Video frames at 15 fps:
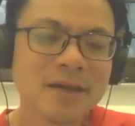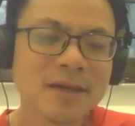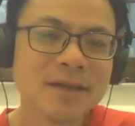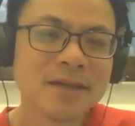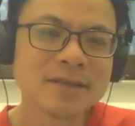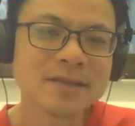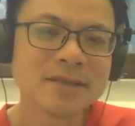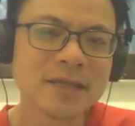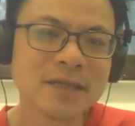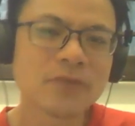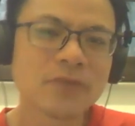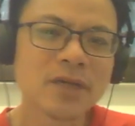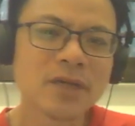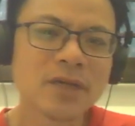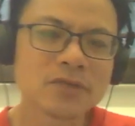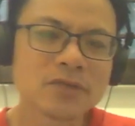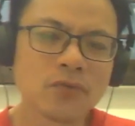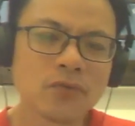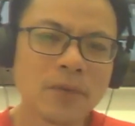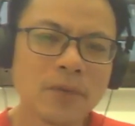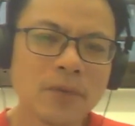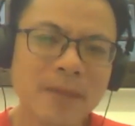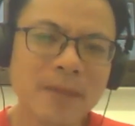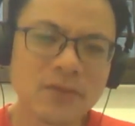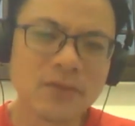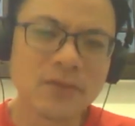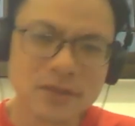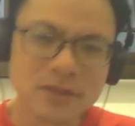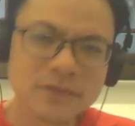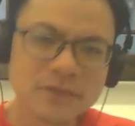The other way is to work backwards.
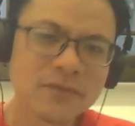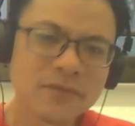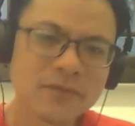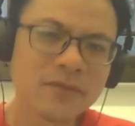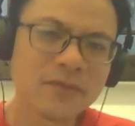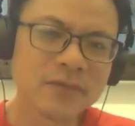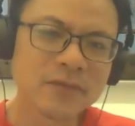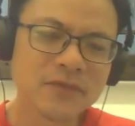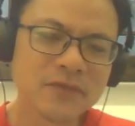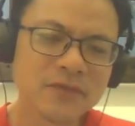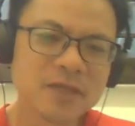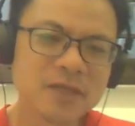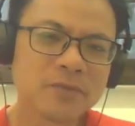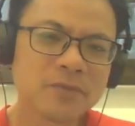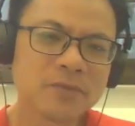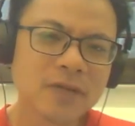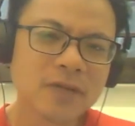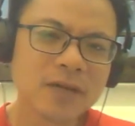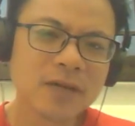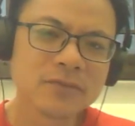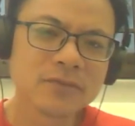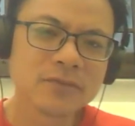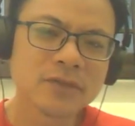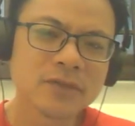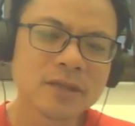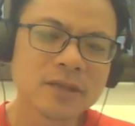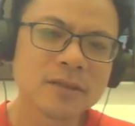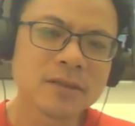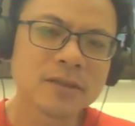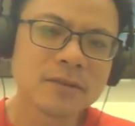From the finished product,
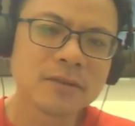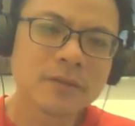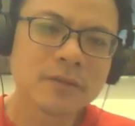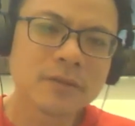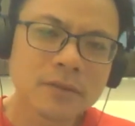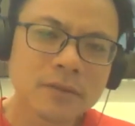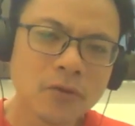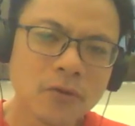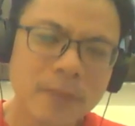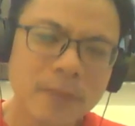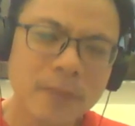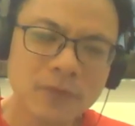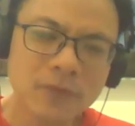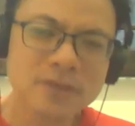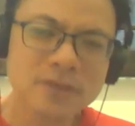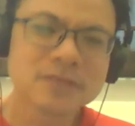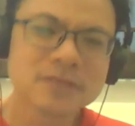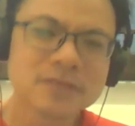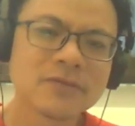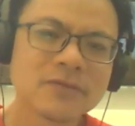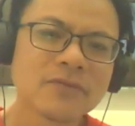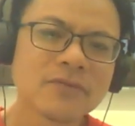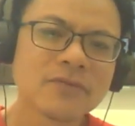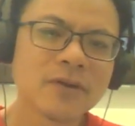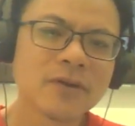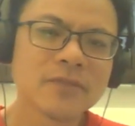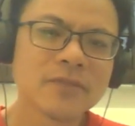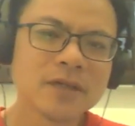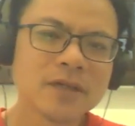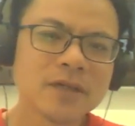we go backwards from
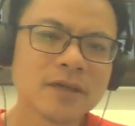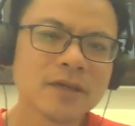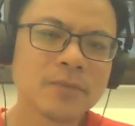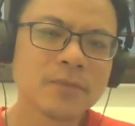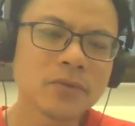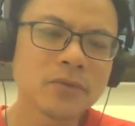the book,